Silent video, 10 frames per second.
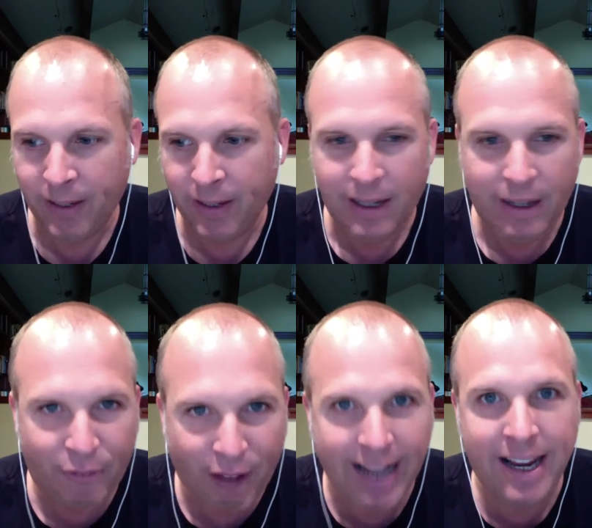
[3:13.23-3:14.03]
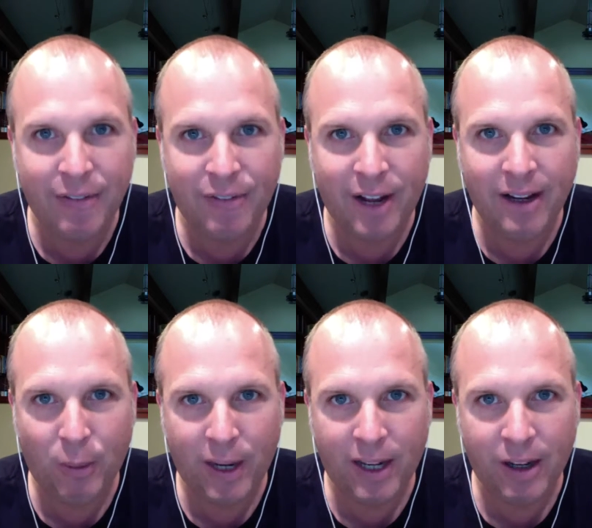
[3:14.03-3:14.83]
If I can't find any
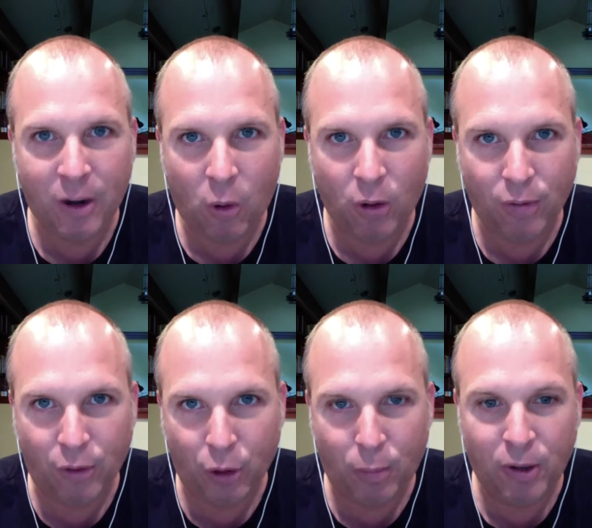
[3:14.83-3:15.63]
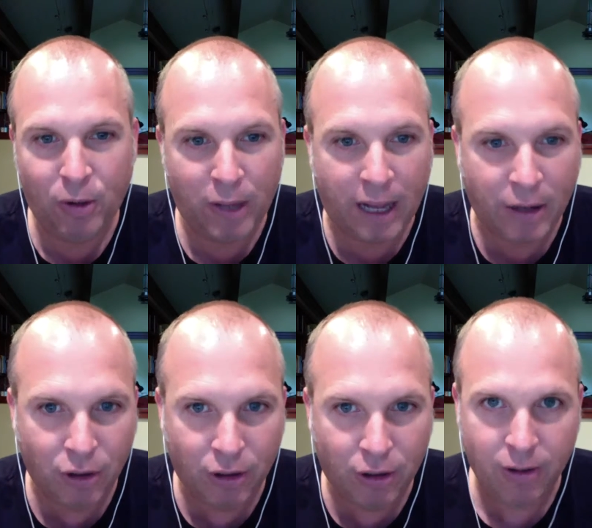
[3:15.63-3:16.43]
way to get a hold of you,
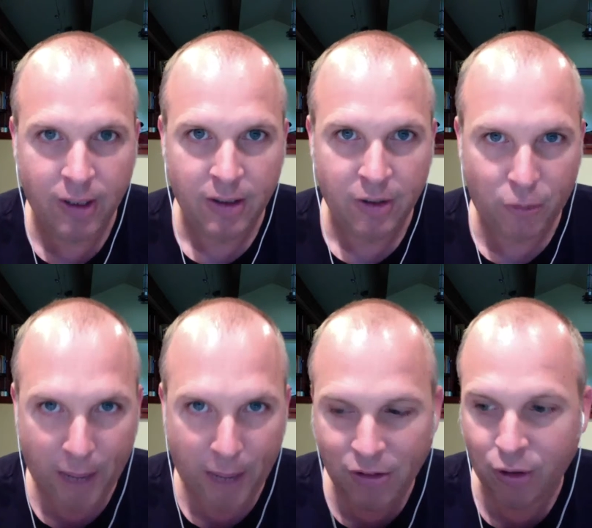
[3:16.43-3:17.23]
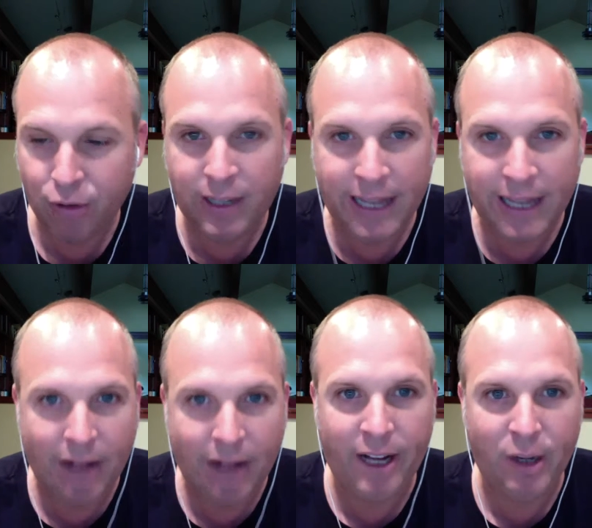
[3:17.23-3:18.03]
potential sponsors
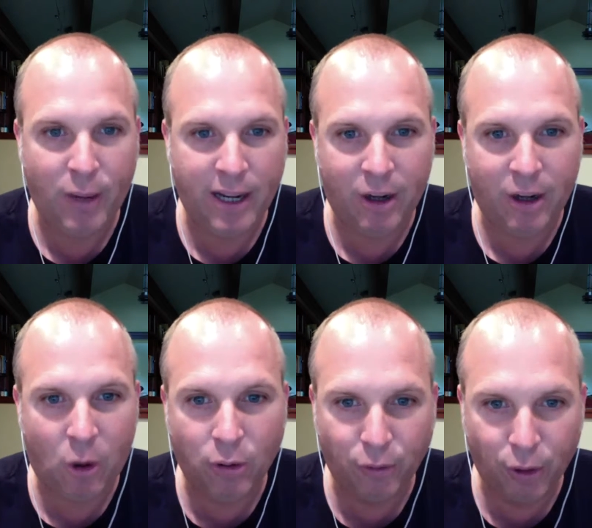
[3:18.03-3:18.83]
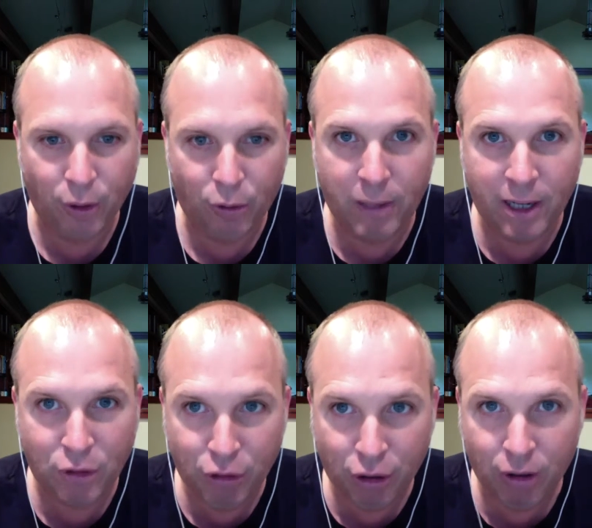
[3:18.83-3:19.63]
cannot find a way to get a hold of you. So make
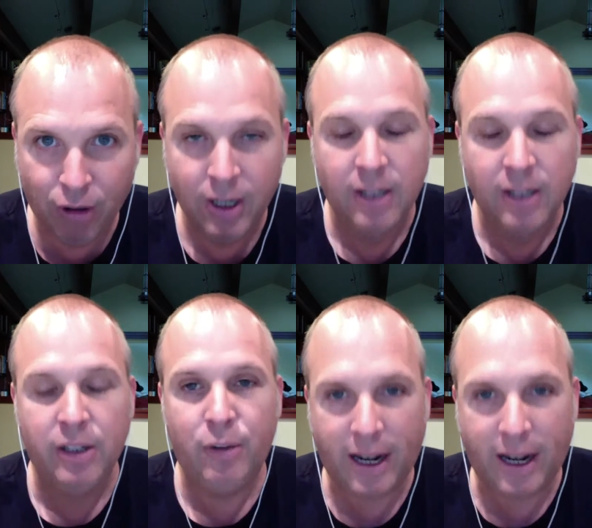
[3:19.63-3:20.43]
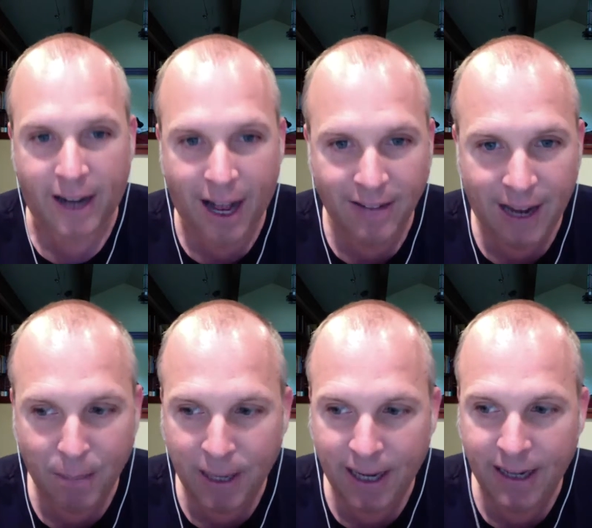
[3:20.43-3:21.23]
sure you've got a
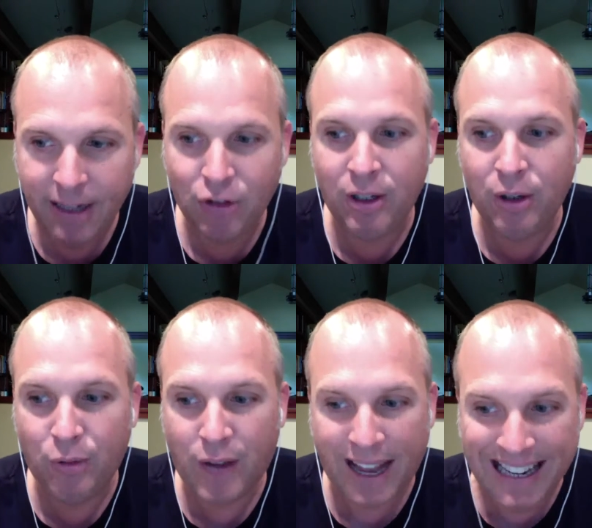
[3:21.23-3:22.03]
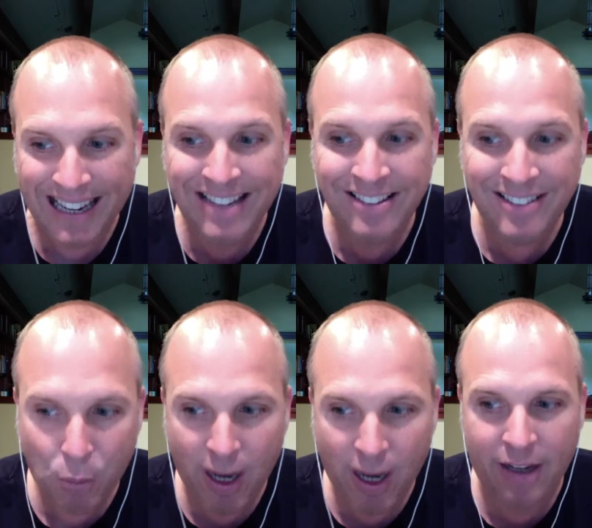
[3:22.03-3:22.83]
contact page and you've got easy
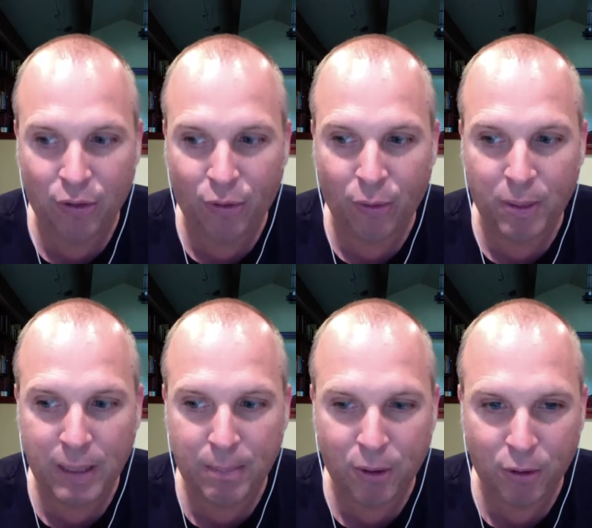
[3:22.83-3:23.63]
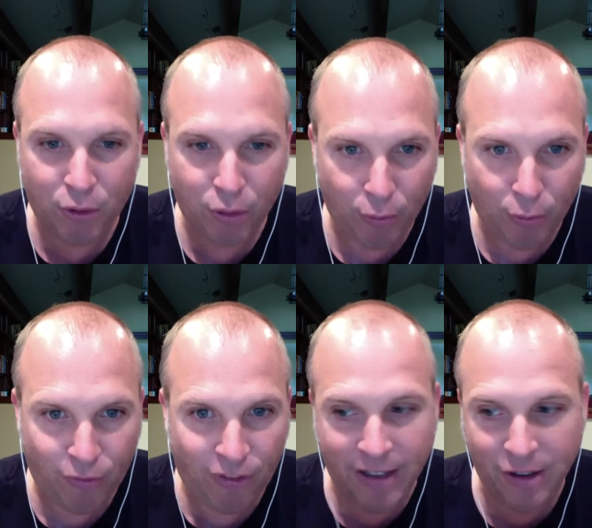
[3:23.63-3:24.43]
ways for people to
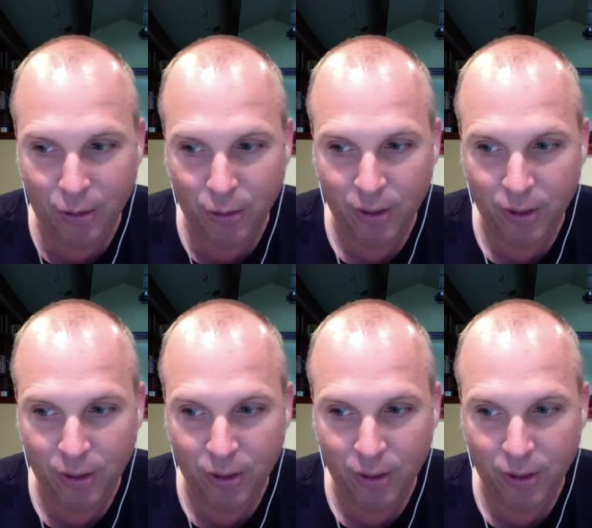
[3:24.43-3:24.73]
find you.